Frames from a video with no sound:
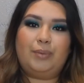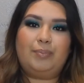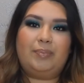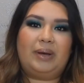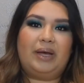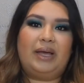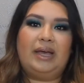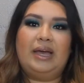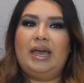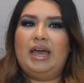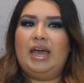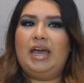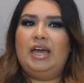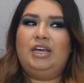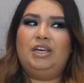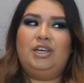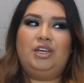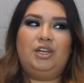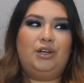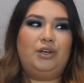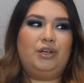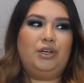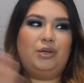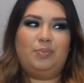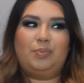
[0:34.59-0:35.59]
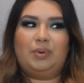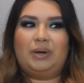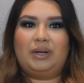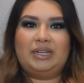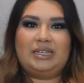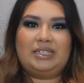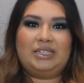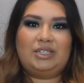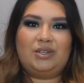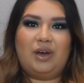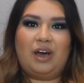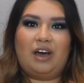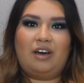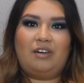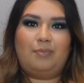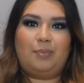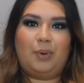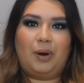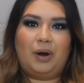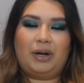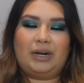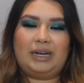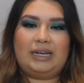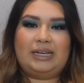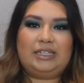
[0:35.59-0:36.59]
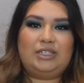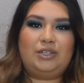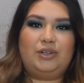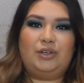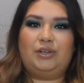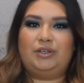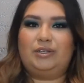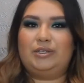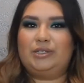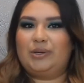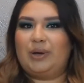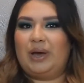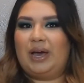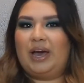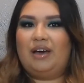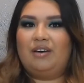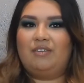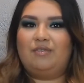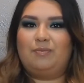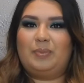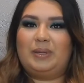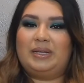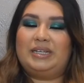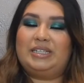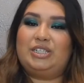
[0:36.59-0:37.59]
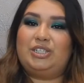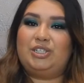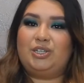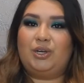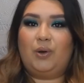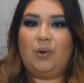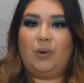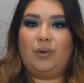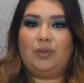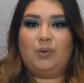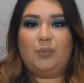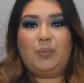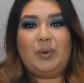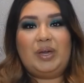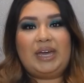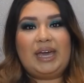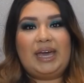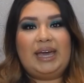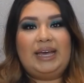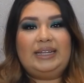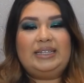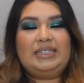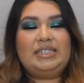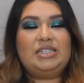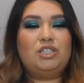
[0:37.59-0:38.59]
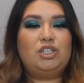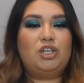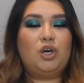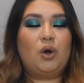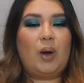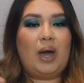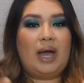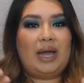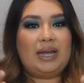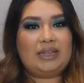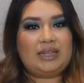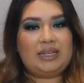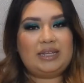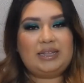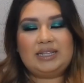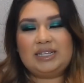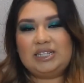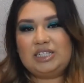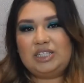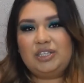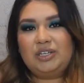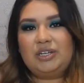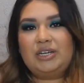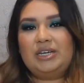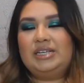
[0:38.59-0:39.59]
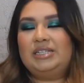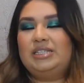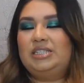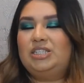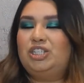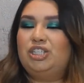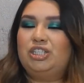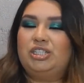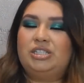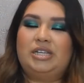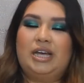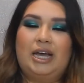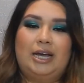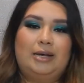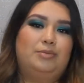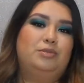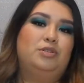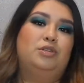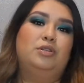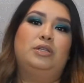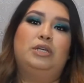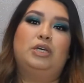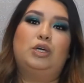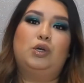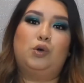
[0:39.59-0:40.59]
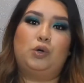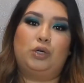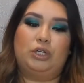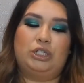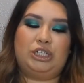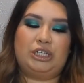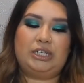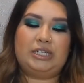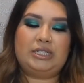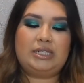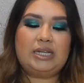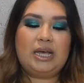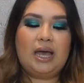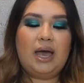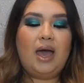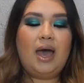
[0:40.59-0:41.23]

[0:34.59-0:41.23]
but you know, you probably still have parties or you still have places to go on the weekends, so I think this look is just absolutely gorgeous.